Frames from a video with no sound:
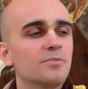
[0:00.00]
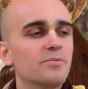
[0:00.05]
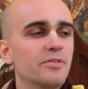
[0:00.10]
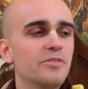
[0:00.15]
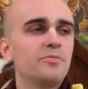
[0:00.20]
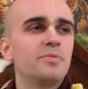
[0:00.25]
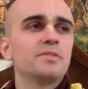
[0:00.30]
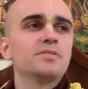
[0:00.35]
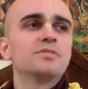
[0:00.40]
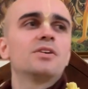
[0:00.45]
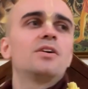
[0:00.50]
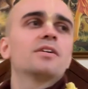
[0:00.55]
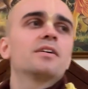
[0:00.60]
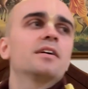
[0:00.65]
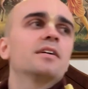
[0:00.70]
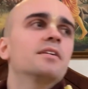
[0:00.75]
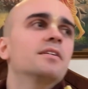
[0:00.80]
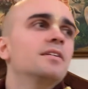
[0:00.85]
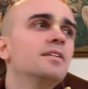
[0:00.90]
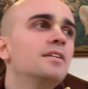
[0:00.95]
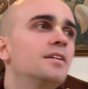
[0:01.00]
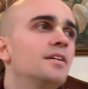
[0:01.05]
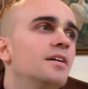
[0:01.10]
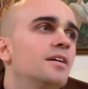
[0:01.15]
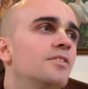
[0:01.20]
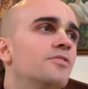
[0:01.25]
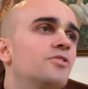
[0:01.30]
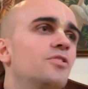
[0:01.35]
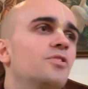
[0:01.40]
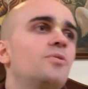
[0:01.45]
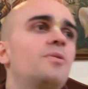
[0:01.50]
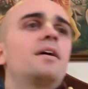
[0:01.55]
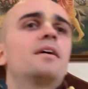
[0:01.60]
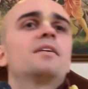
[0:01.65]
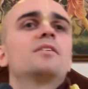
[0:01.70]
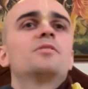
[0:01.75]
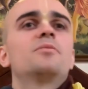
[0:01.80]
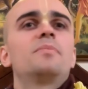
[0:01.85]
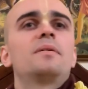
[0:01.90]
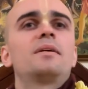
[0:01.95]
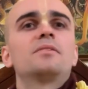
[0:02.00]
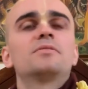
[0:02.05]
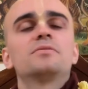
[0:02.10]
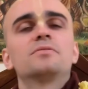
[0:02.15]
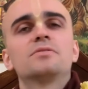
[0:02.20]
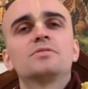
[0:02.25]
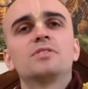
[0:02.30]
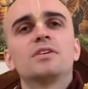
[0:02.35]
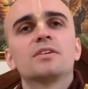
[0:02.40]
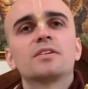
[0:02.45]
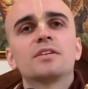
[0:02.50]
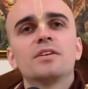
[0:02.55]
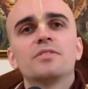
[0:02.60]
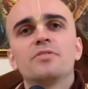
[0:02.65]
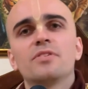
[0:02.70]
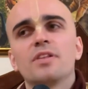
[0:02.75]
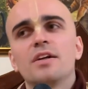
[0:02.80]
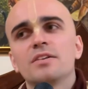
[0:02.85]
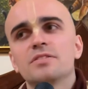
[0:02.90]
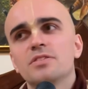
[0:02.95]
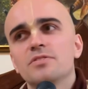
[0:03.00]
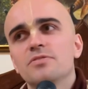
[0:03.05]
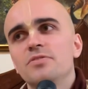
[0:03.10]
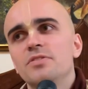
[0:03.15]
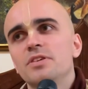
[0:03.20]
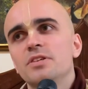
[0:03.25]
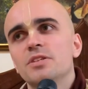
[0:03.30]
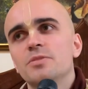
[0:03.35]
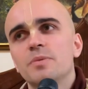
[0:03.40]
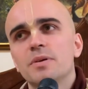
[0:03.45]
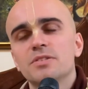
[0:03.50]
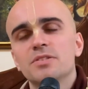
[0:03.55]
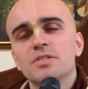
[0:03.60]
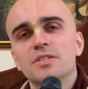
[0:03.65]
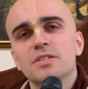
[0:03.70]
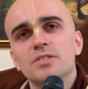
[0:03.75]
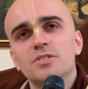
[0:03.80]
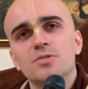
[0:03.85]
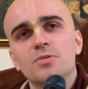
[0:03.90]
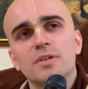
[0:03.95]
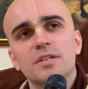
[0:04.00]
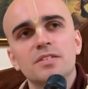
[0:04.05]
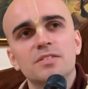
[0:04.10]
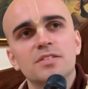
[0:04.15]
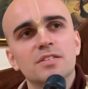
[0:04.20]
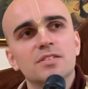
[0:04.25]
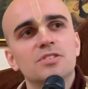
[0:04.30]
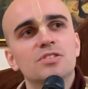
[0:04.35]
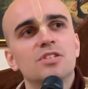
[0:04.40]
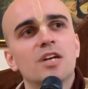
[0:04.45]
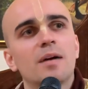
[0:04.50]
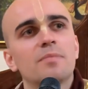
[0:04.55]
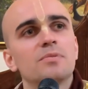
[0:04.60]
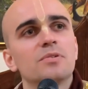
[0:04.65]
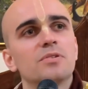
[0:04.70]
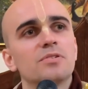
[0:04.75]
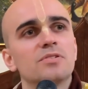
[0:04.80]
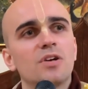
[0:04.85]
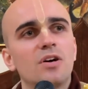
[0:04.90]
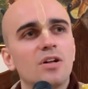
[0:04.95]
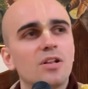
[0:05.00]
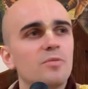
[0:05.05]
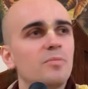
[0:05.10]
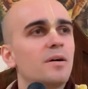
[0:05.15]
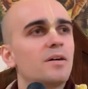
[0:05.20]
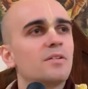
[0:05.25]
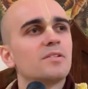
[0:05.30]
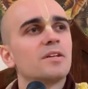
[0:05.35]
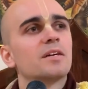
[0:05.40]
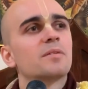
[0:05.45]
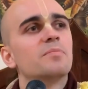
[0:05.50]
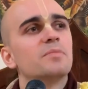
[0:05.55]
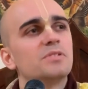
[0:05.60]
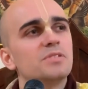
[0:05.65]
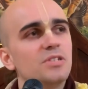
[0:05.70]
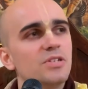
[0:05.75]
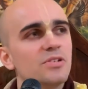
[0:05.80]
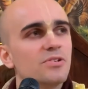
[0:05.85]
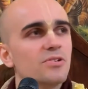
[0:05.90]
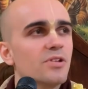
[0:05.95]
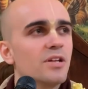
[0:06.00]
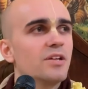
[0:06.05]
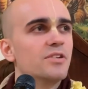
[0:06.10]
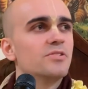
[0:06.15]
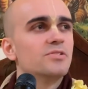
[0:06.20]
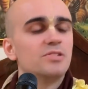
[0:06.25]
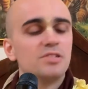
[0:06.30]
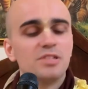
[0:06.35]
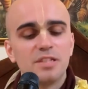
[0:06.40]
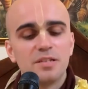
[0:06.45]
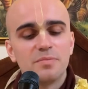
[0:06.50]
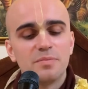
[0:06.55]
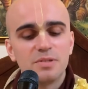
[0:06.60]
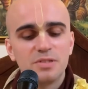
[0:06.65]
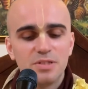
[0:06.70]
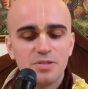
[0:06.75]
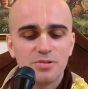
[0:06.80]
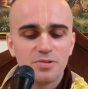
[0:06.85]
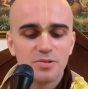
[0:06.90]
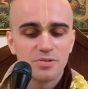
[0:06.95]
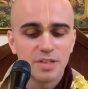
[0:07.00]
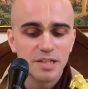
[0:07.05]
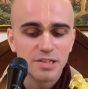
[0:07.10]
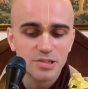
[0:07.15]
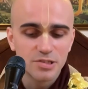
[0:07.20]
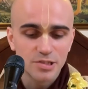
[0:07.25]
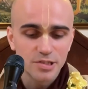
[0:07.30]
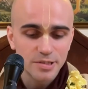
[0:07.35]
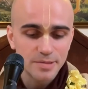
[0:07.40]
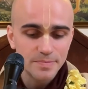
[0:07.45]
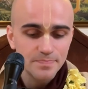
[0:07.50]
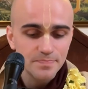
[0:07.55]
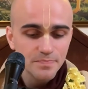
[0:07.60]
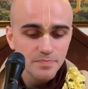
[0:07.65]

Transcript: We've been talking for a while about Sankhya philosophy, especially this 26th chapter. It's all about like material energy and material nature.